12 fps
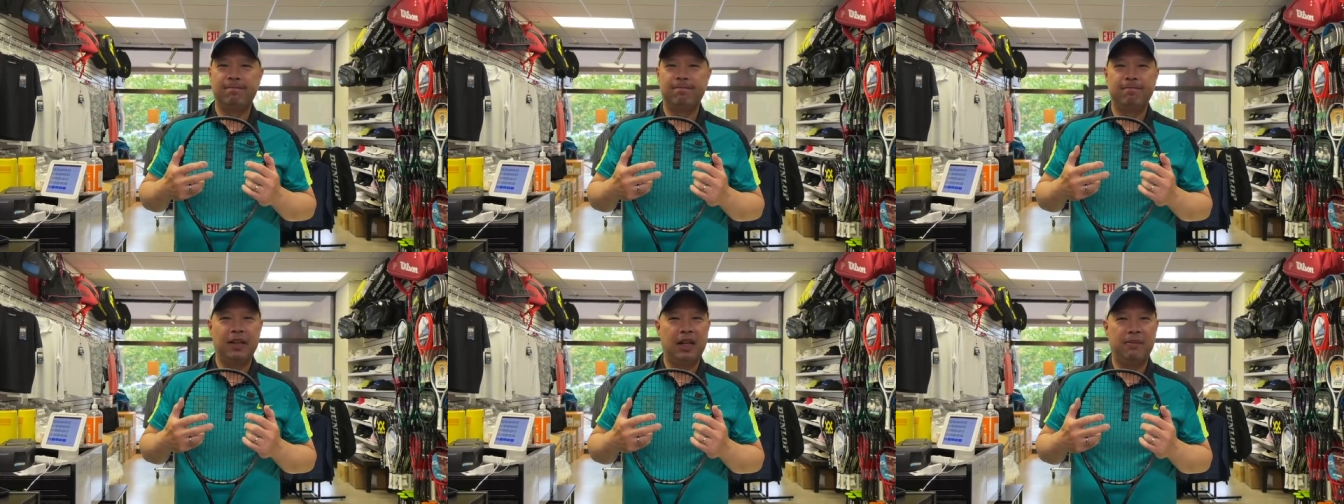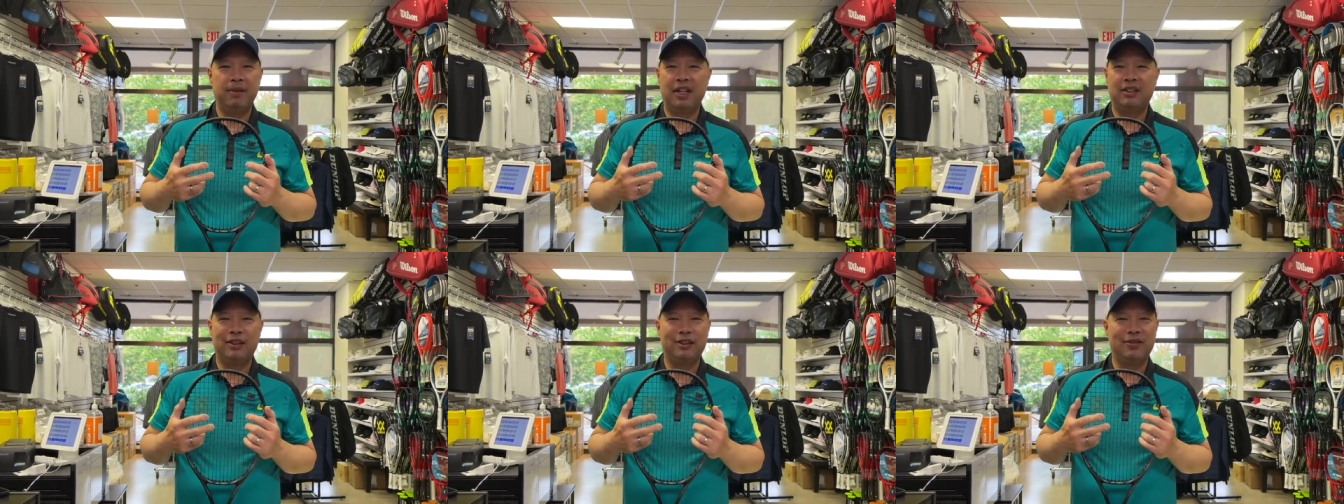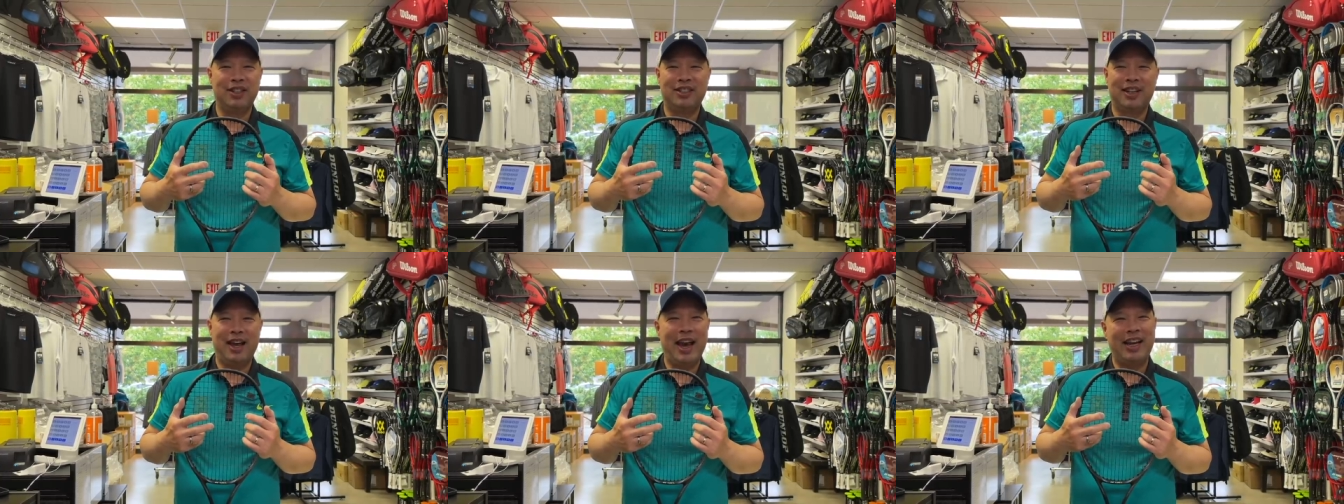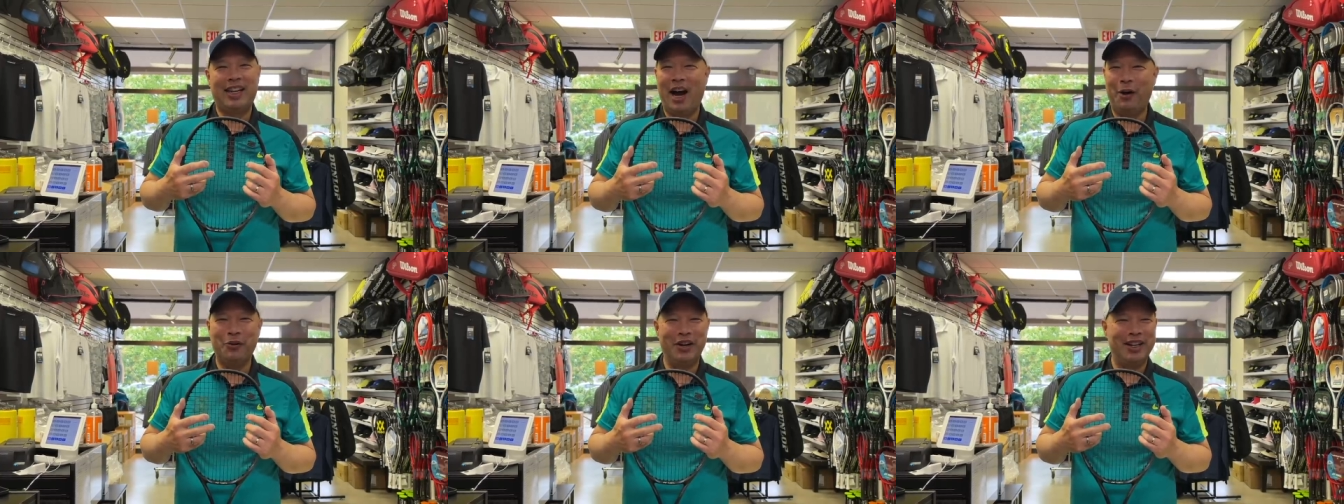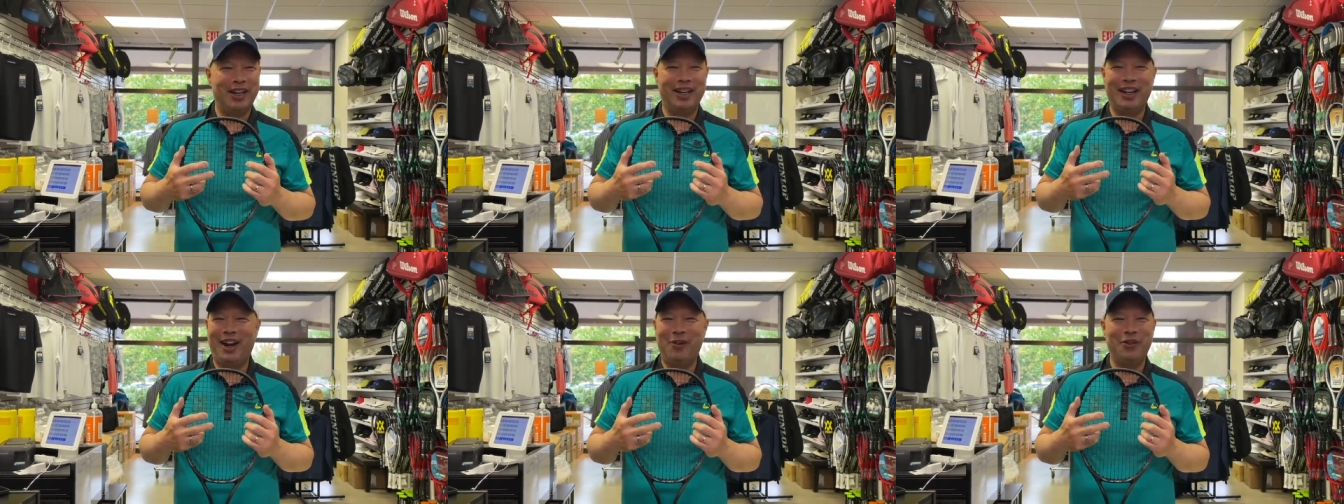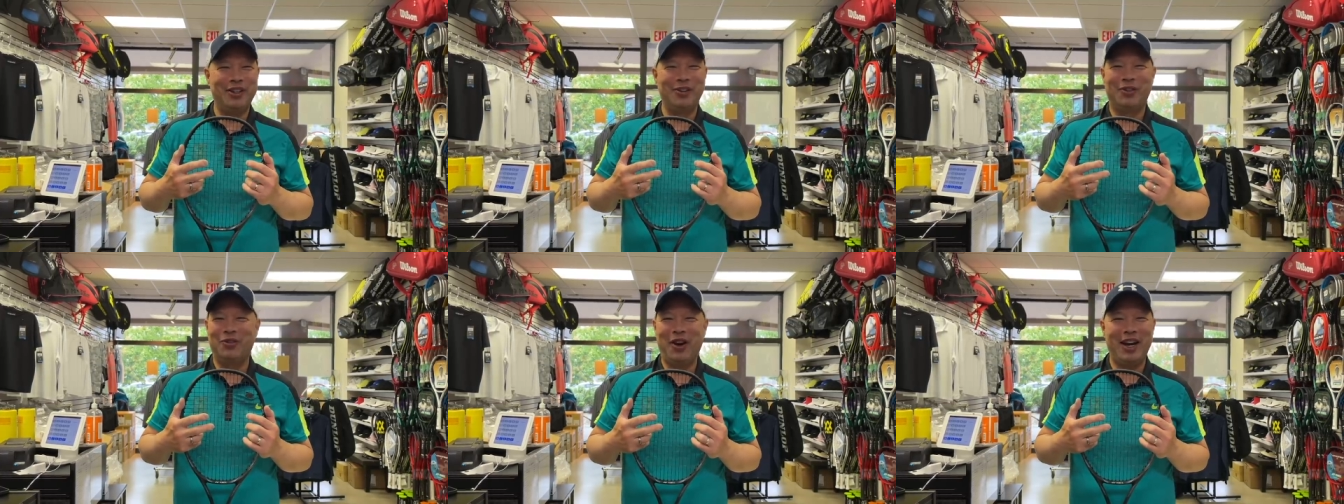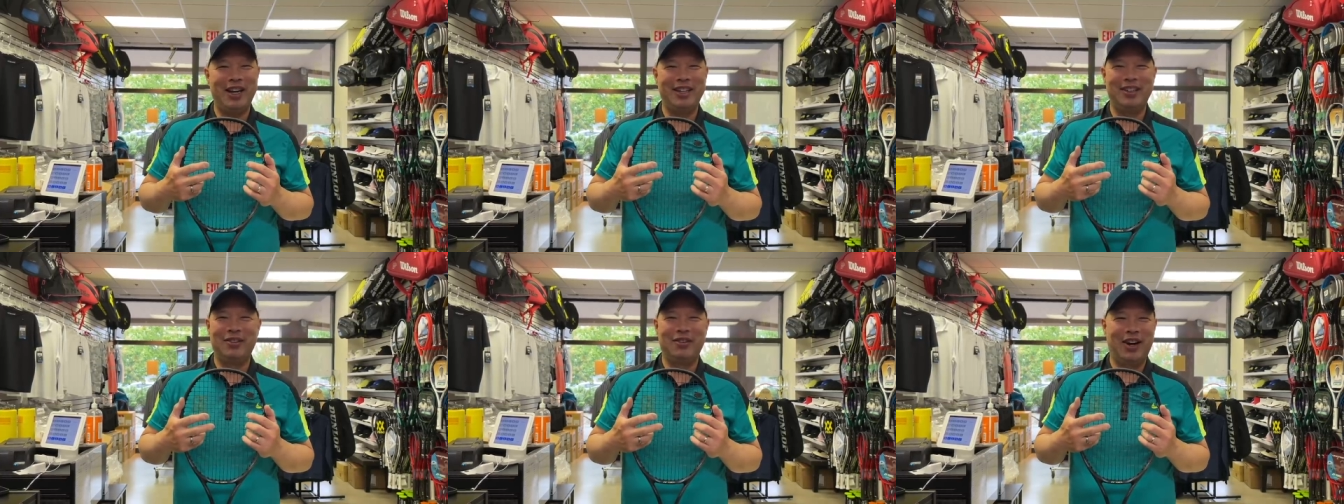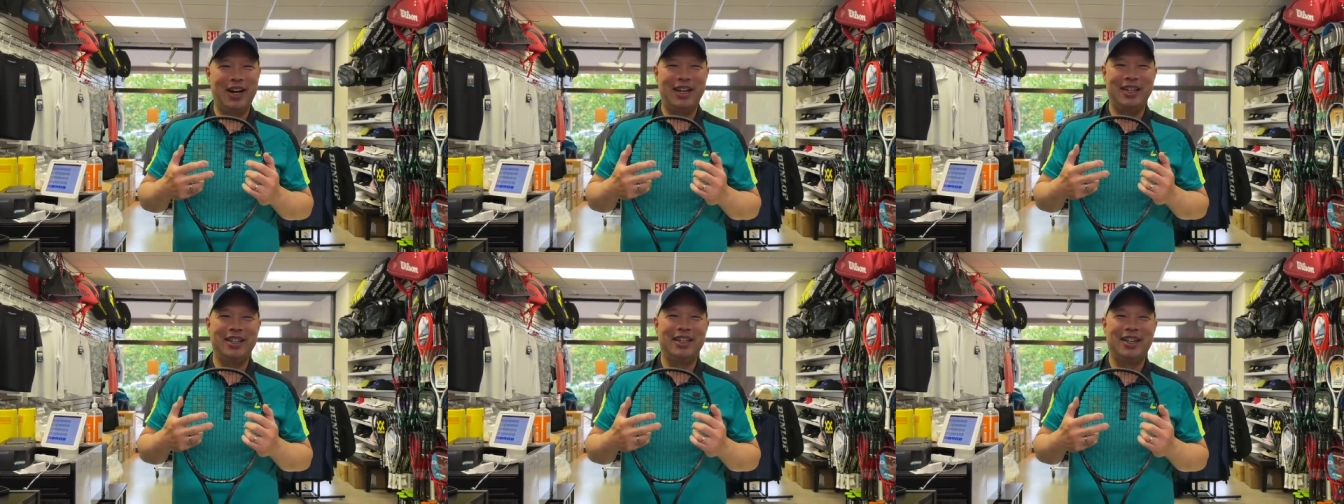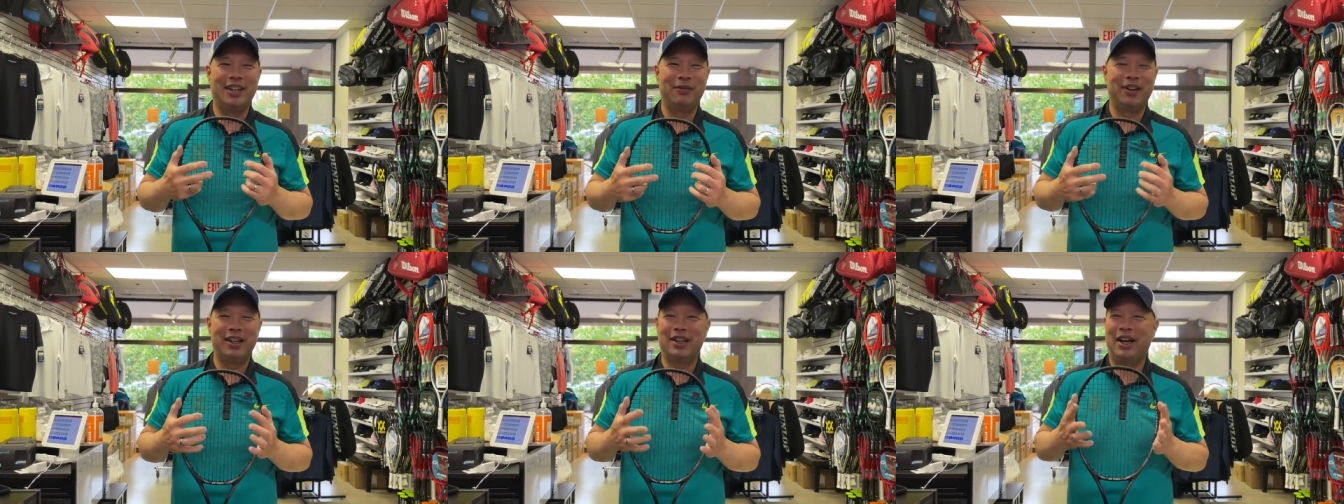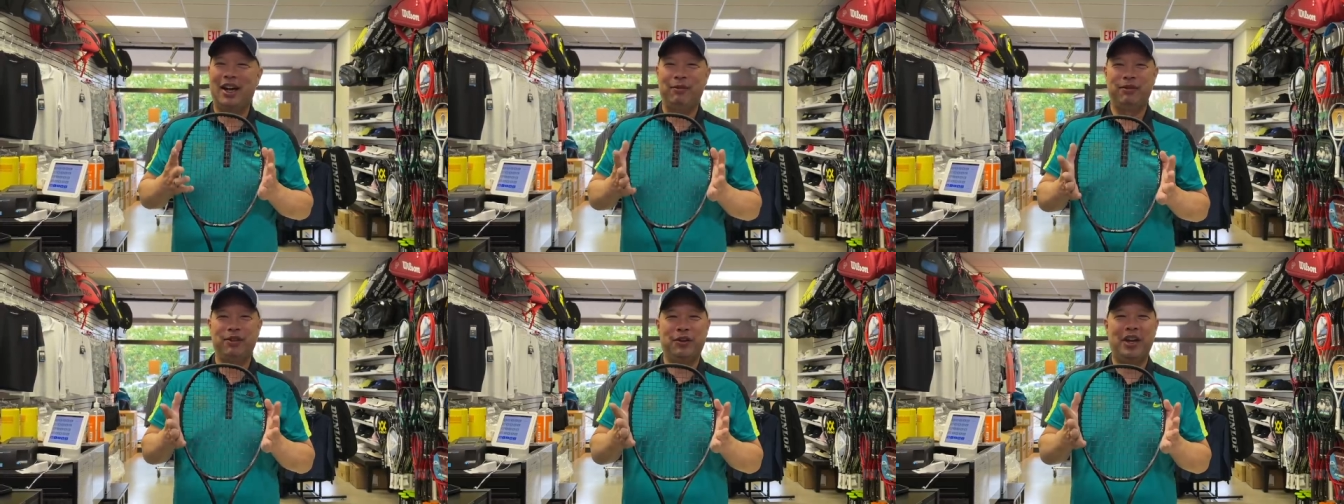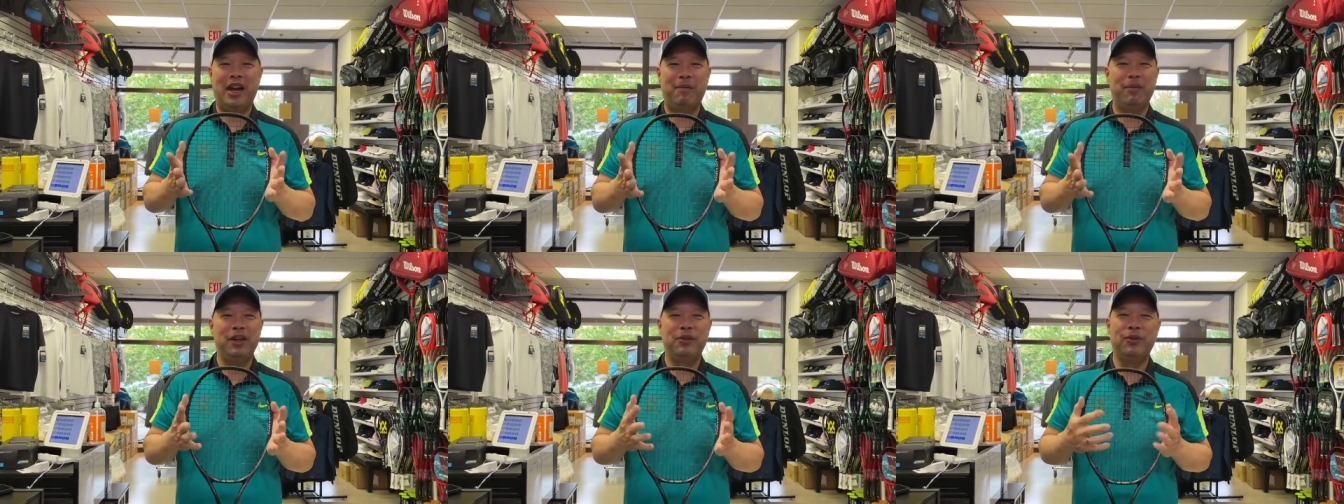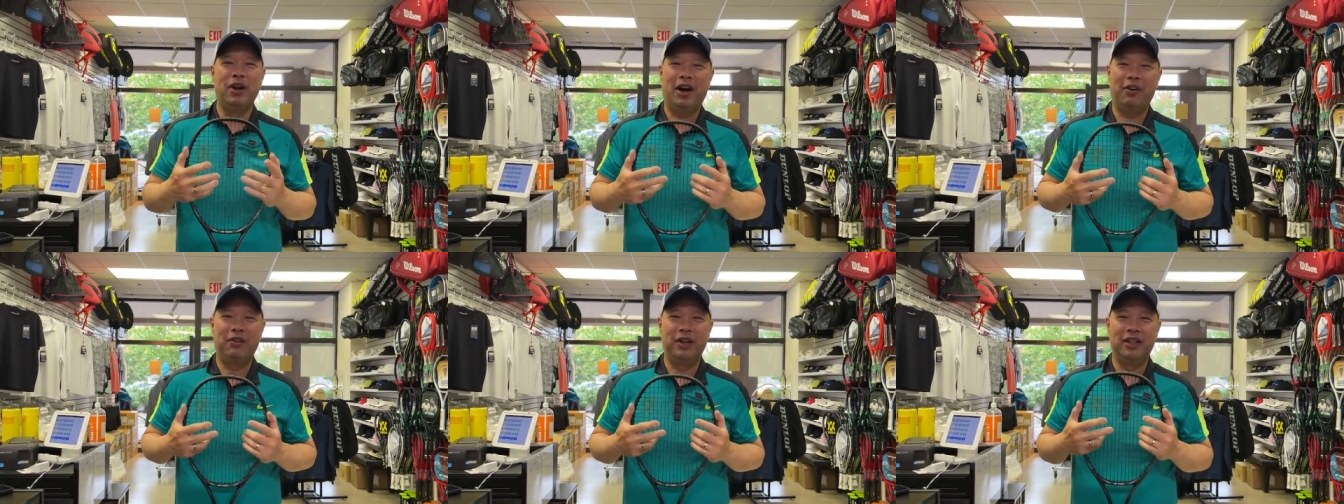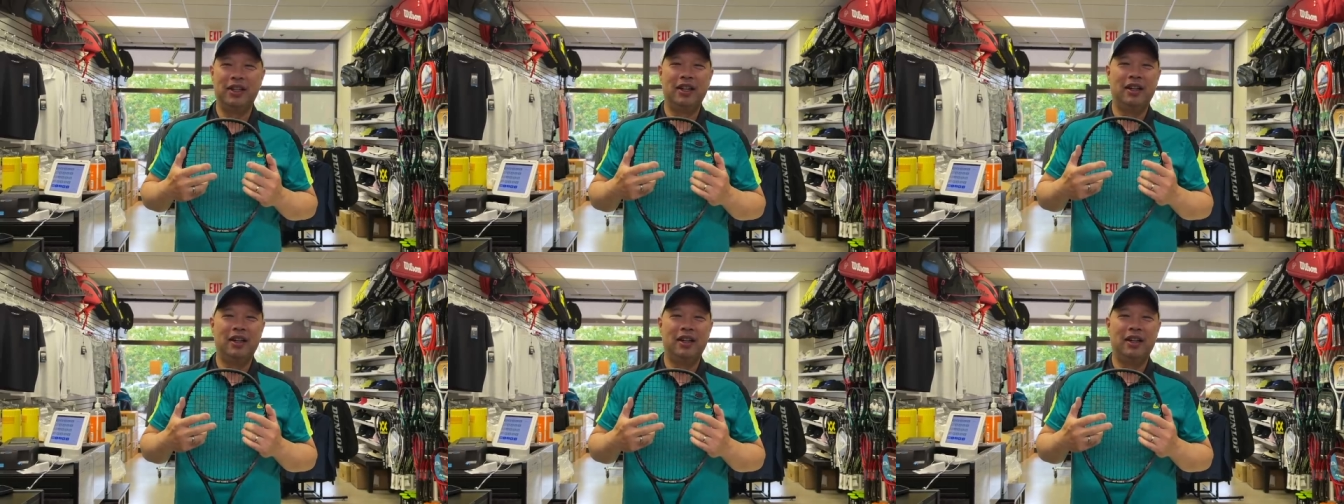and a message me say, hey, I got one. You're right. And I'm like, I'm so happy you got one.